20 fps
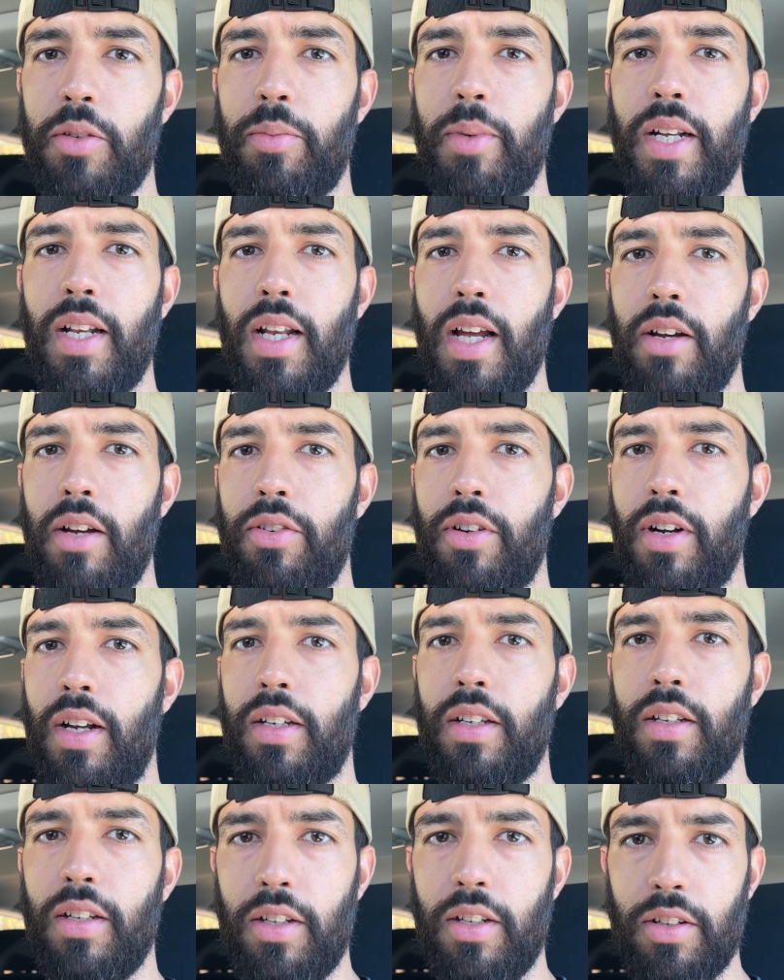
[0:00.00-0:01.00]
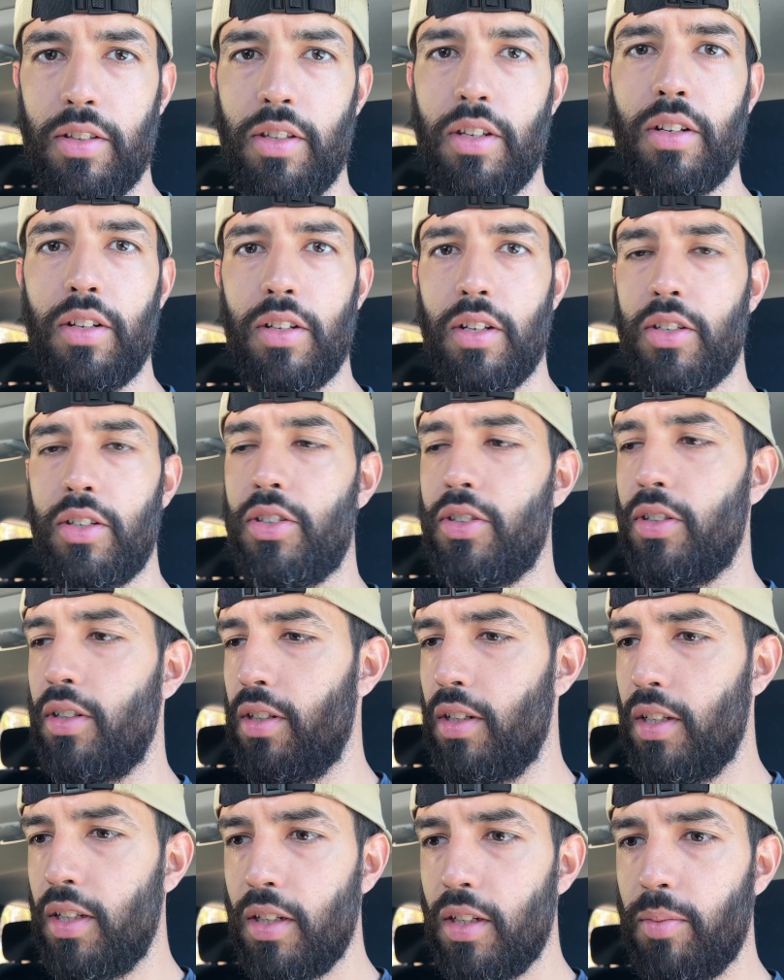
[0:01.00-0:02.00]
bit louder. I can hear the induction a
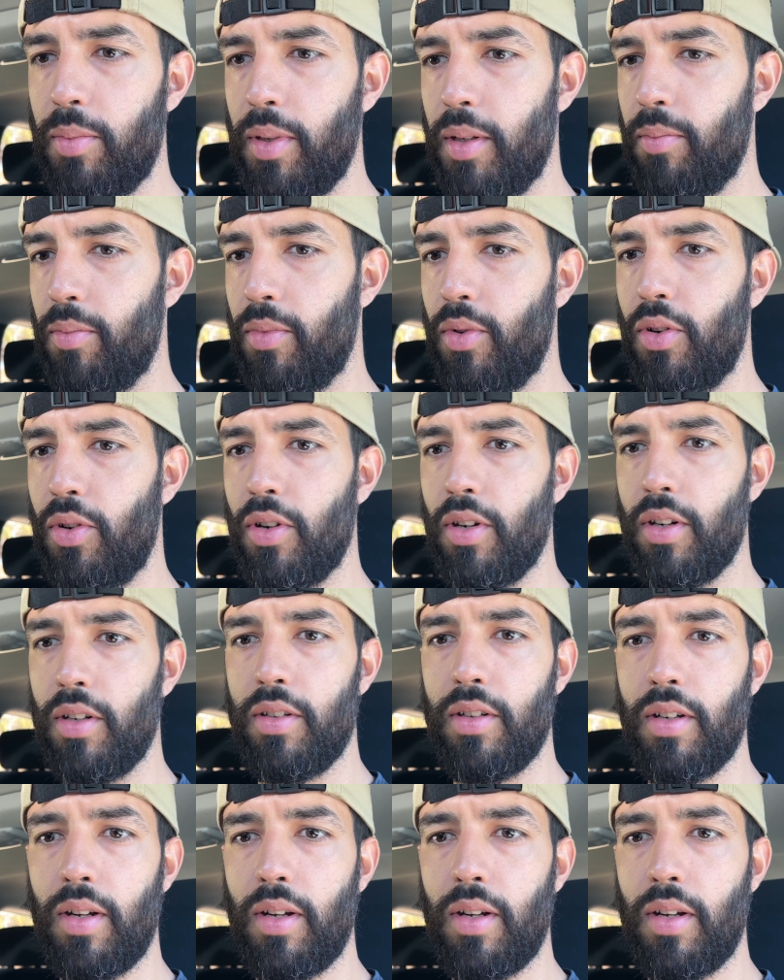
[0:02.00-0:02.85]
little bit more.